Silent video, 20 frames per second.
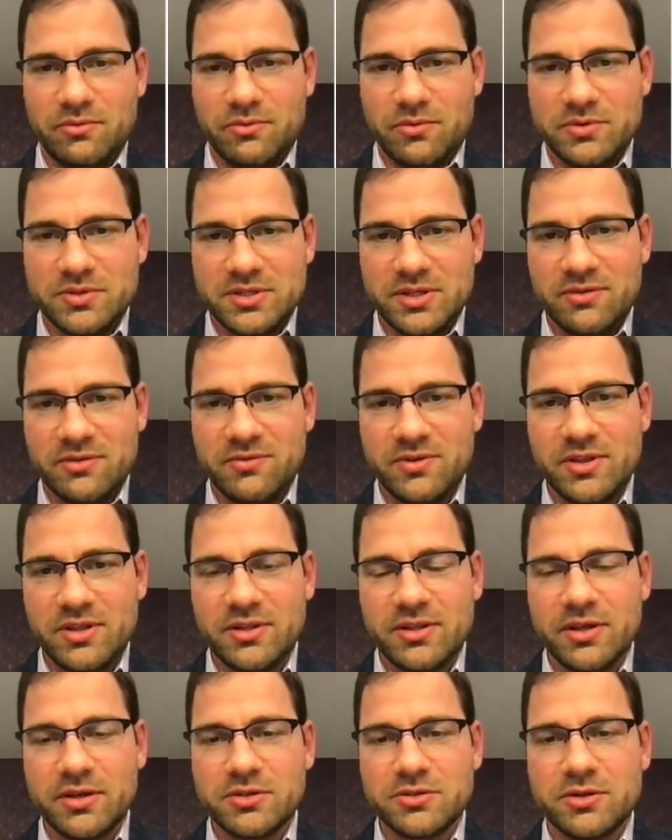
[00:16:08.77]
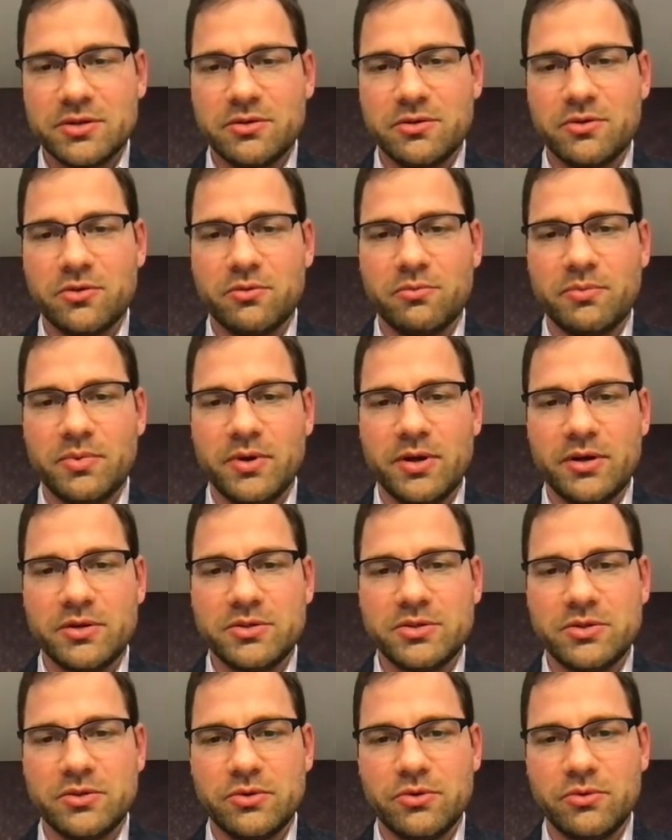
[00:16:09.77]
for CMV detection compared
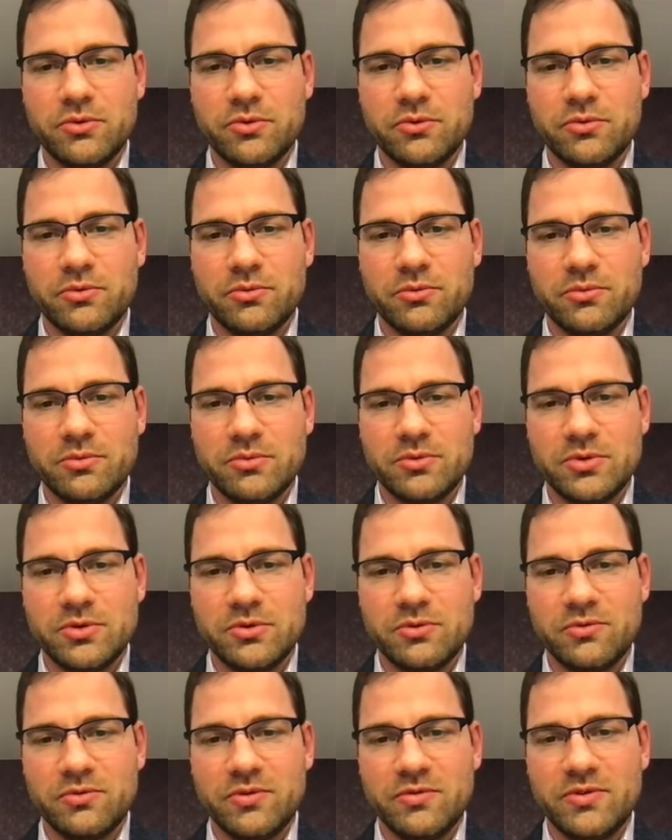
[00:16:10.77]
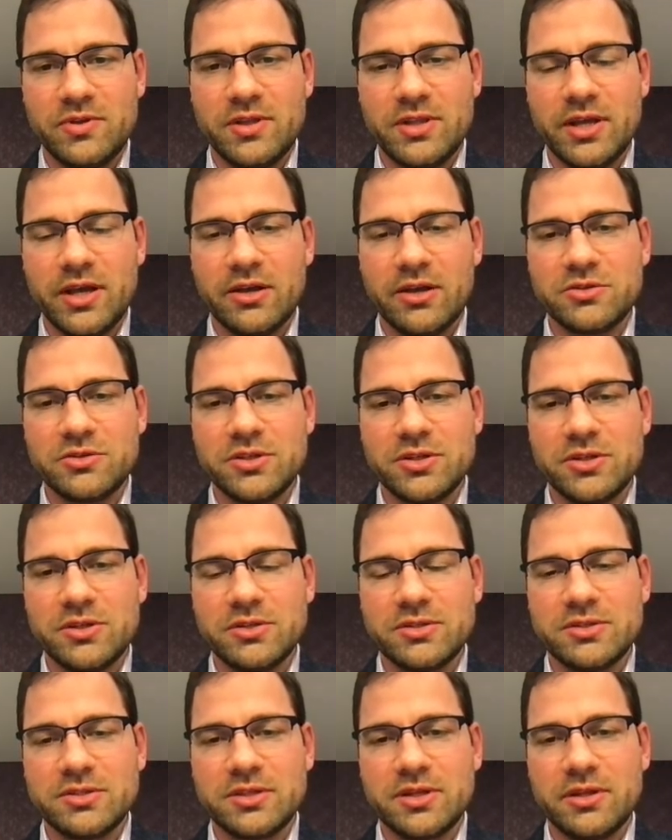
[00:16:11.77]
to 59
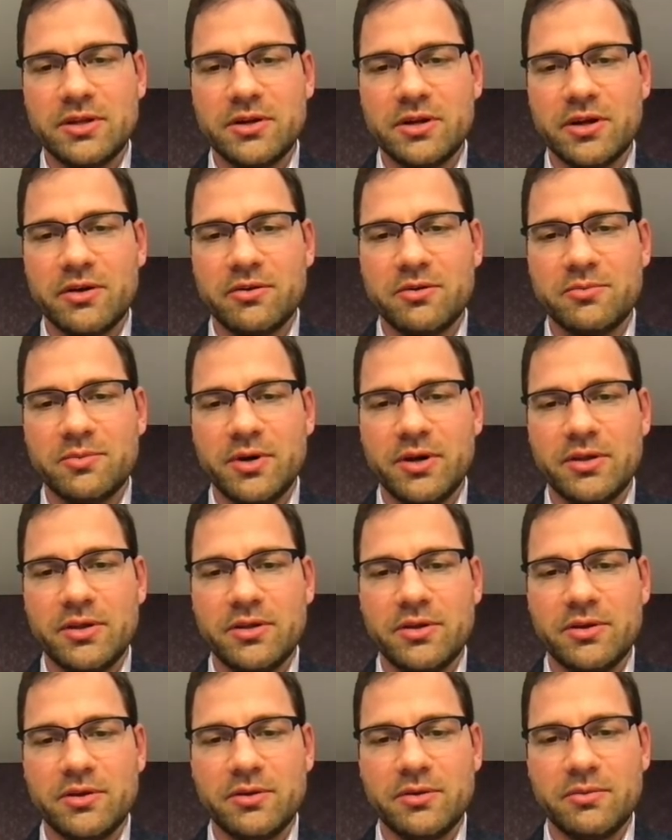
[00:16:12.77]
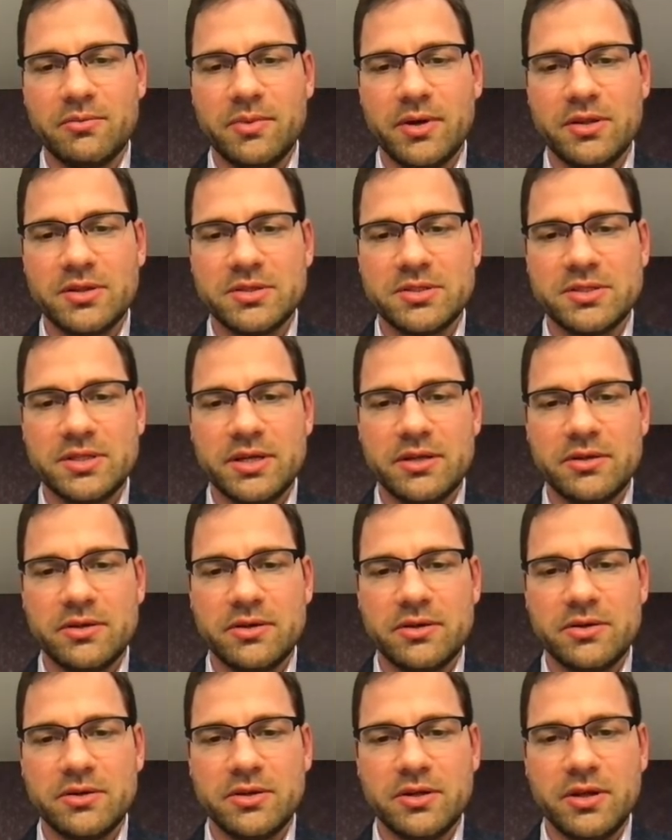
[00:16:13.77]
genes that are covered by the
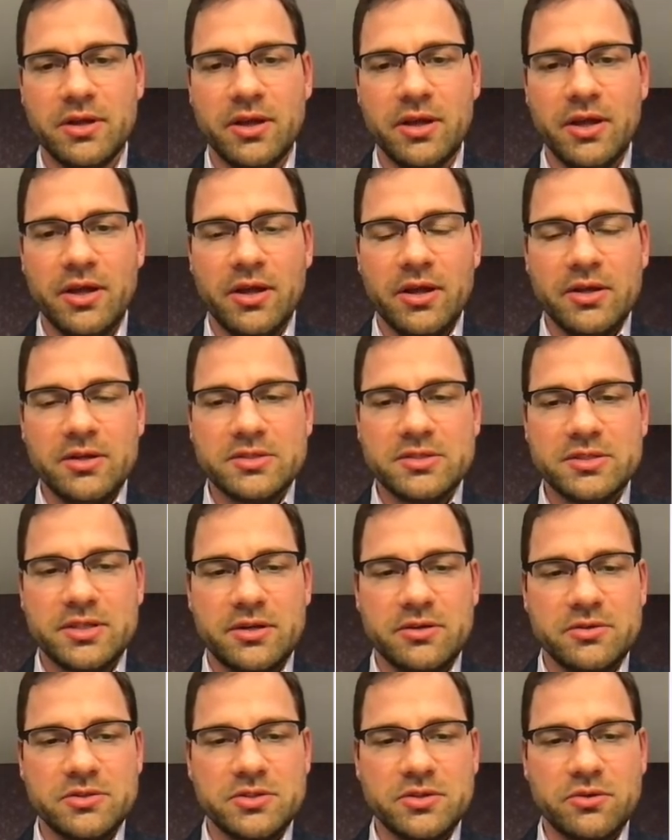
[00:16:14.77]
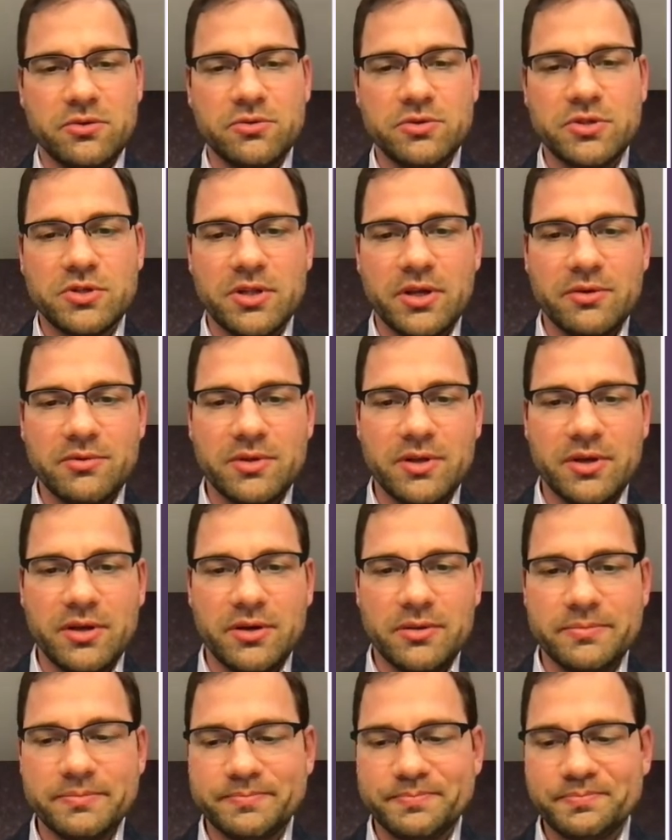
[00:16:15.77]
standard solution out
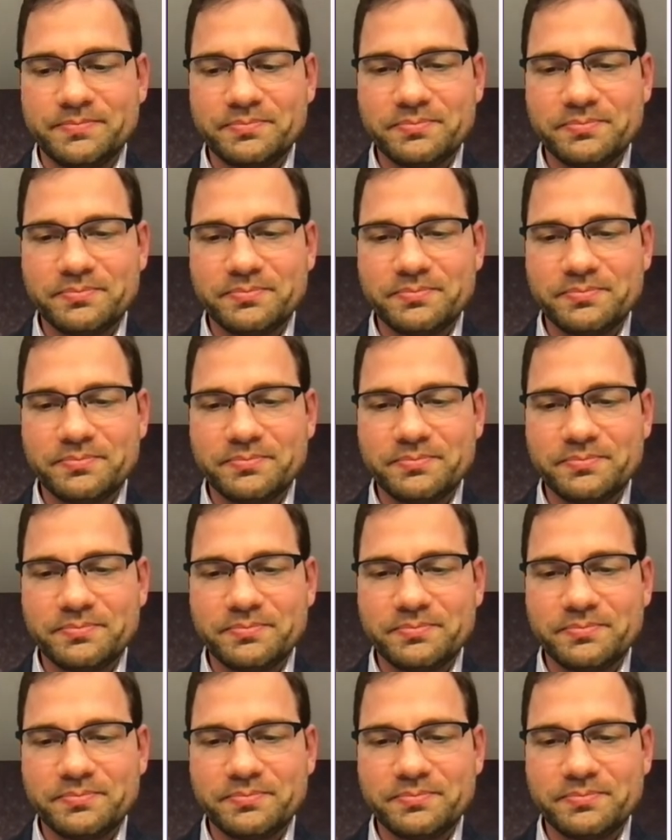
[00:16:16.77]
there.